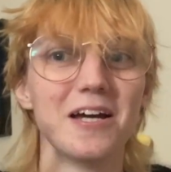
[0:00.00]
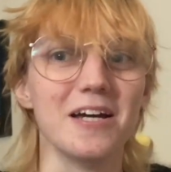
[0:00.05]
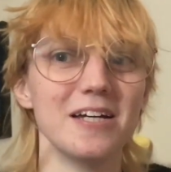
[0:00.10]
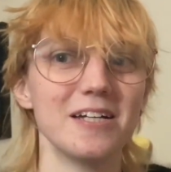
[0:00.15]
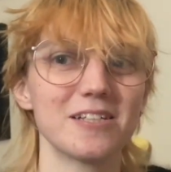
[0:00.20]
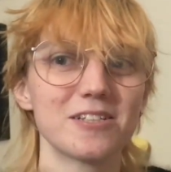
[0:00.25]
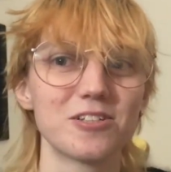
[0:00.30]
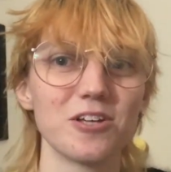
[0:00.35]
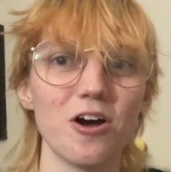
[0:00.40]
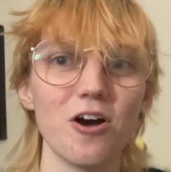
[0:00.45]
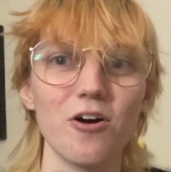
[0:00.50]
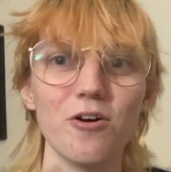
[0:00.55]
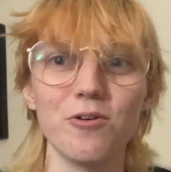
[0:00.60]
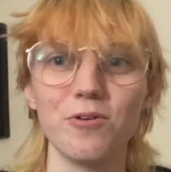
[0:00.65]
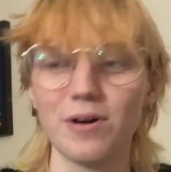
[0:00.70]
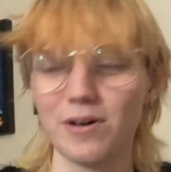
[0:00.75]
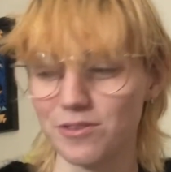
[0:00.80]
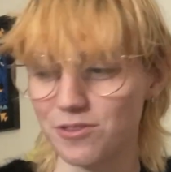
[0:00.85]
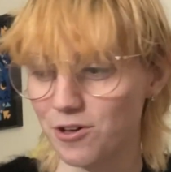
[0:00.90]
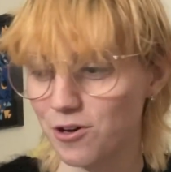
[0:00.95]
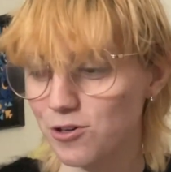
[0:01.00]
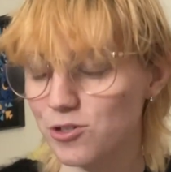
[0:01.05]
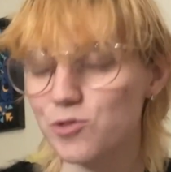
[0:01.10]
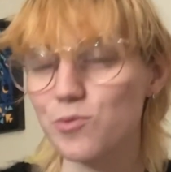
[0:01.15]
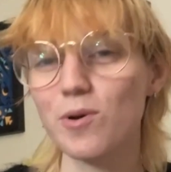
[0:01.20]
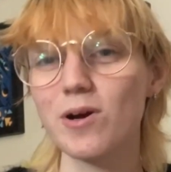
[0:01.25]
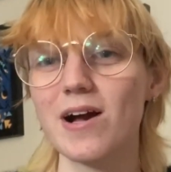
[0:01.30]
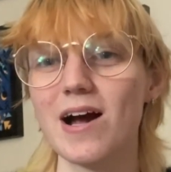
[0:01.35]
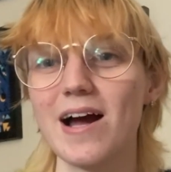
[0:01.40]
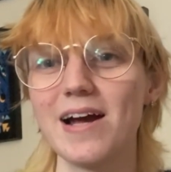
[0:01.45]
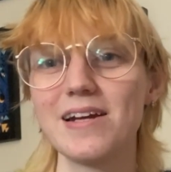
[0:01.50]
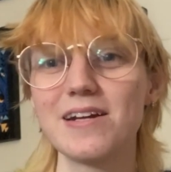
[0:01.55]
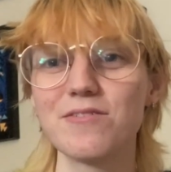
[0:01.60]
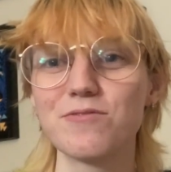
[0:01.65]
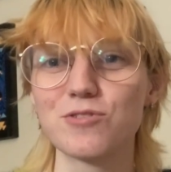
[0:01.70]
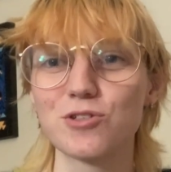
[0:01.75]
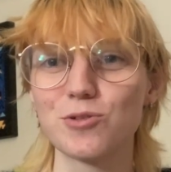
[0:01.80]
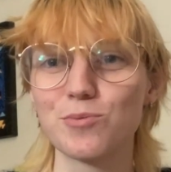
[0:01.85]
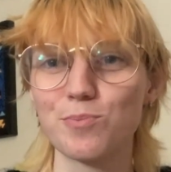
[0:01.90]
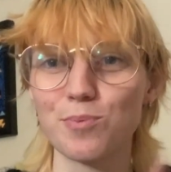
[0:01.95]
So those were kind of
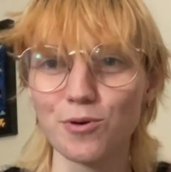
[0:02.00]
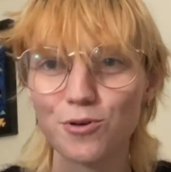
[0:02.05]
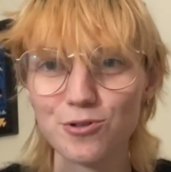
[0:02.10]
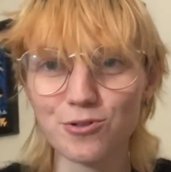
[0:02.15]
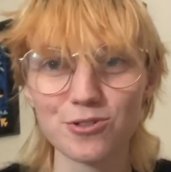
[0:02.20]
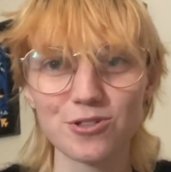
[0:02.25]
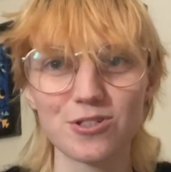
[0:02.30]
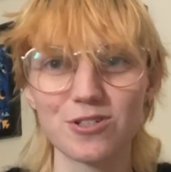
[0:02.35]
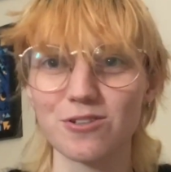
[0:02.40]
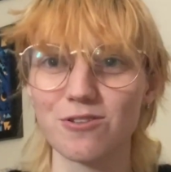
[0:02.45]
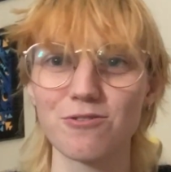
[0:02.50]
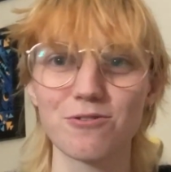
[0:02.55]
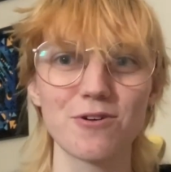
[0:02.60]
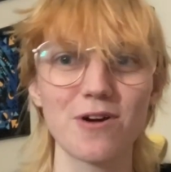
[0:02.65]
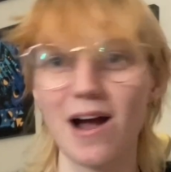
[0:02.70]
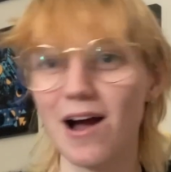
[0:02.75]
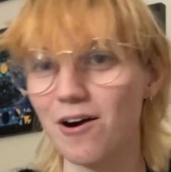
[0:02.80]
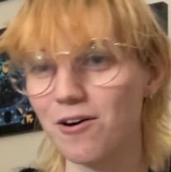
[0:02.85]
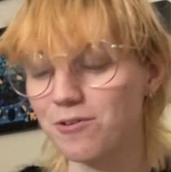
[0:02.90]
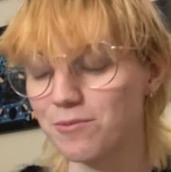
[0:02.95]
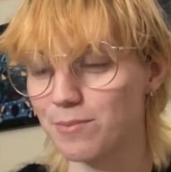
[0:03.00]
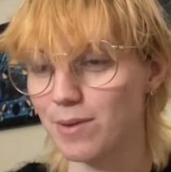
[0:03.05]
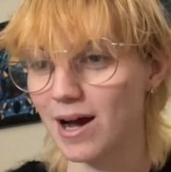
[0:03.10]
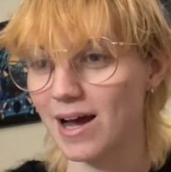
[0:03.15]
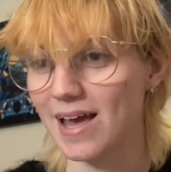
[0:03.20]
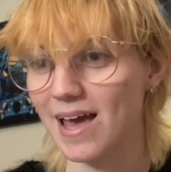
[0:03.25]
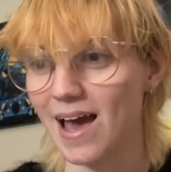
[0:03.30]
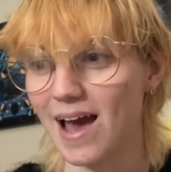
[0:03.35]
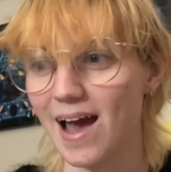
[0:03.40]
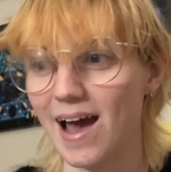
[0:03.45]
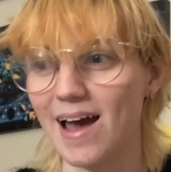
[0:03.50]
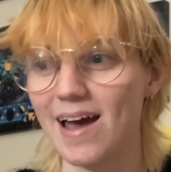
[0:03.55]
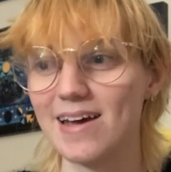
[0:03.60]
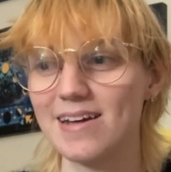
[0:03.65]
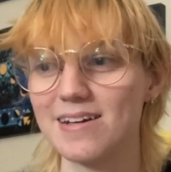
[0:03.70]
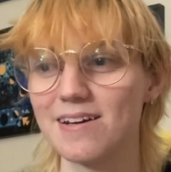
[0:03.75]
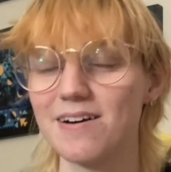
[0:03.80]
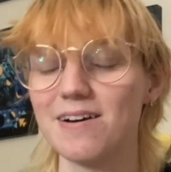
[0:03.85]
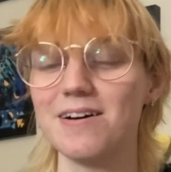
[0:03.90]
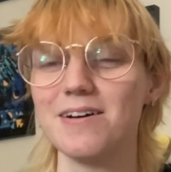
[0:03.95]
spruced throughout my hat.
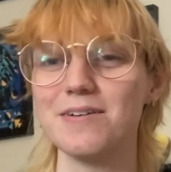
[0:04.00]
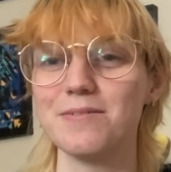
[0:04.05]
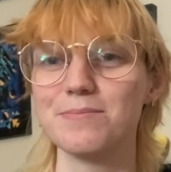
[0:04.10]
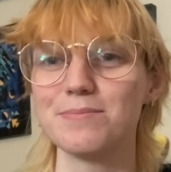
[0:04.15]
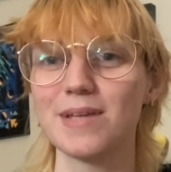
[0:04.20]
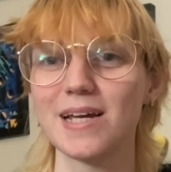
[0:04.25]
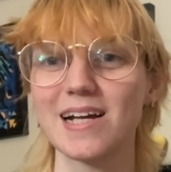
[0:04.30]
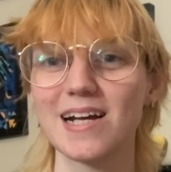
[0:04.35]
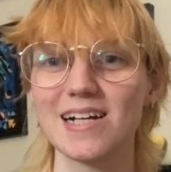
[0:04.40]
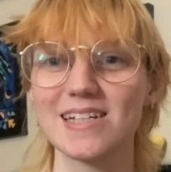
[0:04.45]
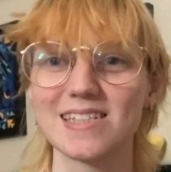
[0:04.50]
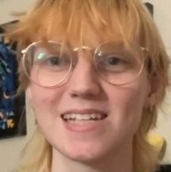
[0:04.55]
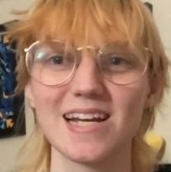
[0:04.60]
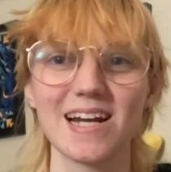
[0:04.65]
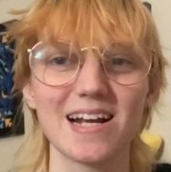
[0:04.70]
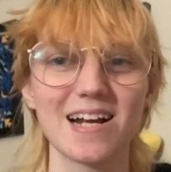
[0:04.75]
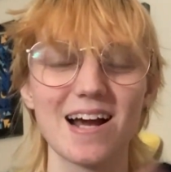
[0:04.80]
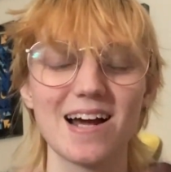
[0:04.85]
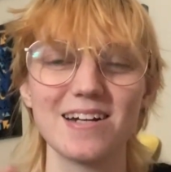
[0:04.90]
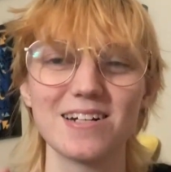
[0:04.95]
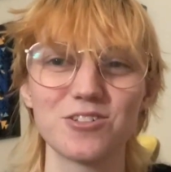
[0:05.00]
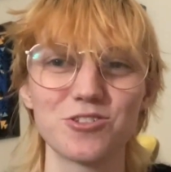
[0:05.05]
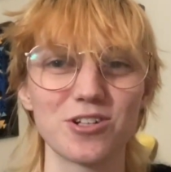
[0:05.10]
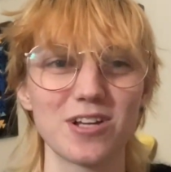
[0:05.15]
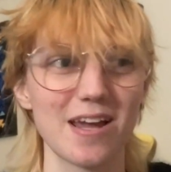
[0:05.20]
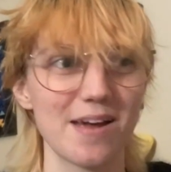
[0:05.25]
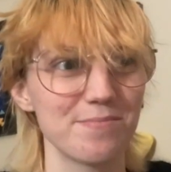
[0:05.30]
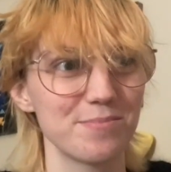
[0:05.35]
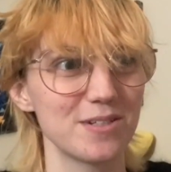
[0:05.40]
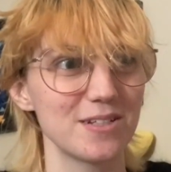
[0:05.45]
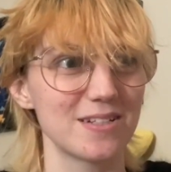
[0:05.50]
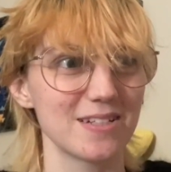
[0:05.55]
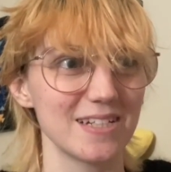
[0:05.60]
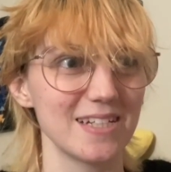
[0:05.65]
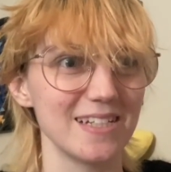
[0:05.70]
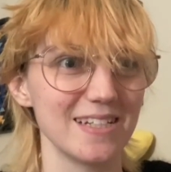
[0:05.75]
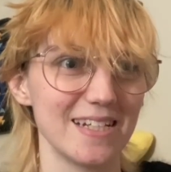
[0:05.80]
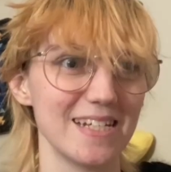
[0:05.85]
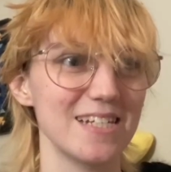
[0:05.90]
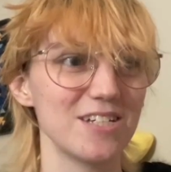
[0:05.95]
Like I said, I kind of kept
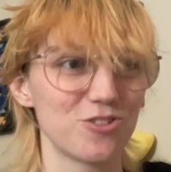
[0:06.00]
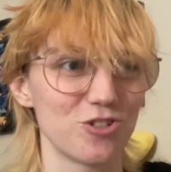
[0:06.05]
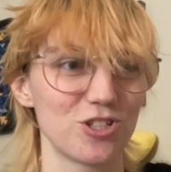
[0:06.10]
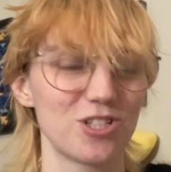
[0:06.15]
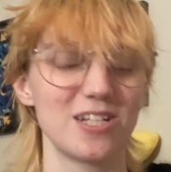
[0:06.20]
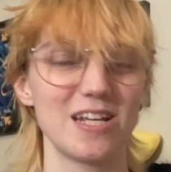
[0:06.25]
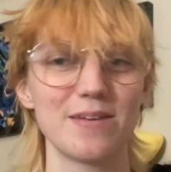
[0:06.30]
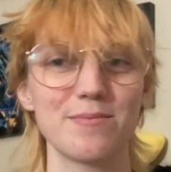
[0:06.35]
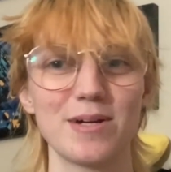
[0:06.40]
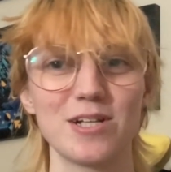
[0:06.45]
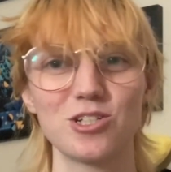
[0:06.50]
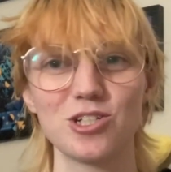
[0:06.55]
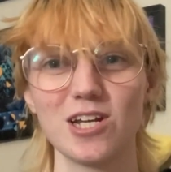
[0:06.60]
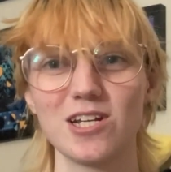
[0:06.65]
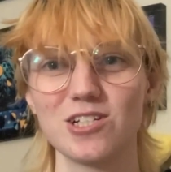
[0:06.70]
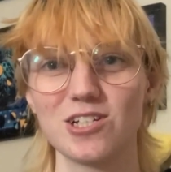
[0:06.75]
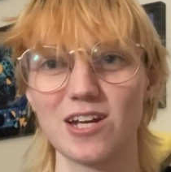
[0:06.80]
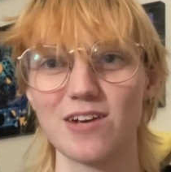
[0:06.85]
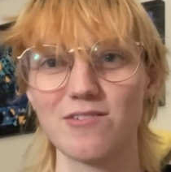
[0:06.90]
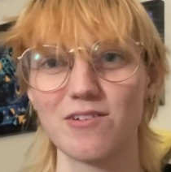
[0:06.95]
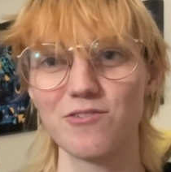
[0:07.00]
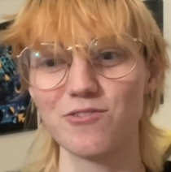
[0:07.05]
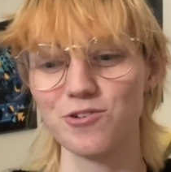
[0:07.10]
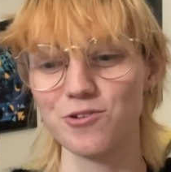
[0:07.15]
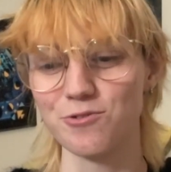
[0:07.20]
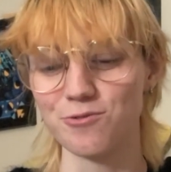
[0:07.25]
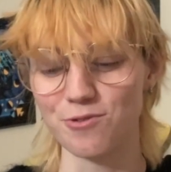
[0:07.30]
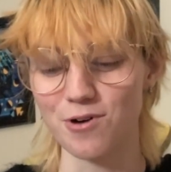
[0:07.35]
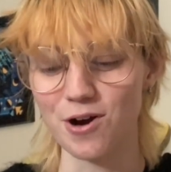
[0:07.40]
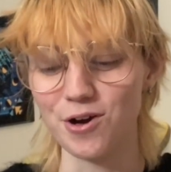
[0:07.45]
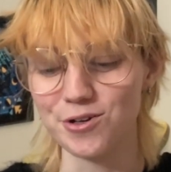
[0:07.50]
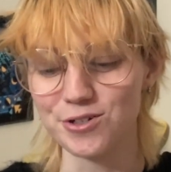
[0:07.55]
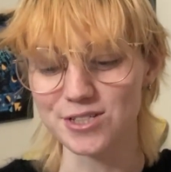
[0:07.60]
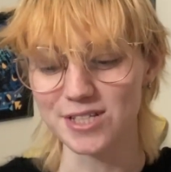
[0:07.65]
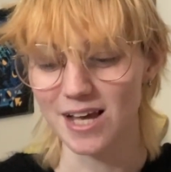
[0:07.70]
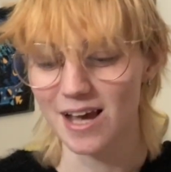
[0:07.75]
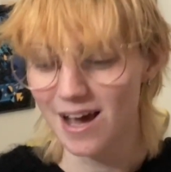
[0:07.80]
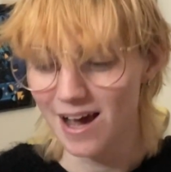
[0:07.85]
it interesting by changing every few rows.